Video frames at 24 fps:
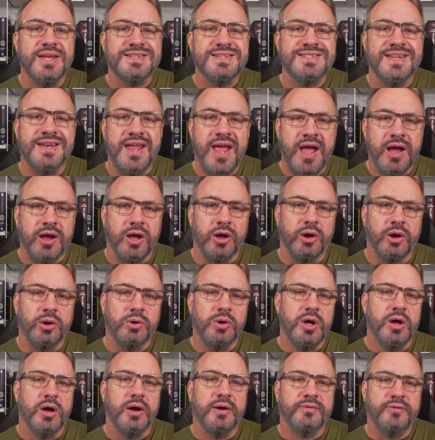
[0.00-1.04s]
as an echo
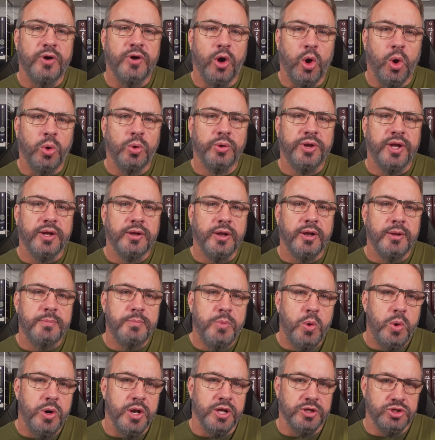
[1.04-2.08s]
of old
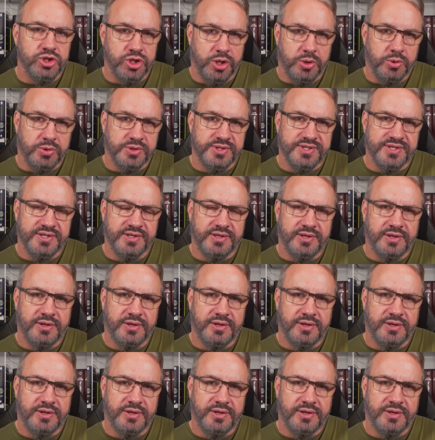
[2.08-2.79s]
Lamorna jokes.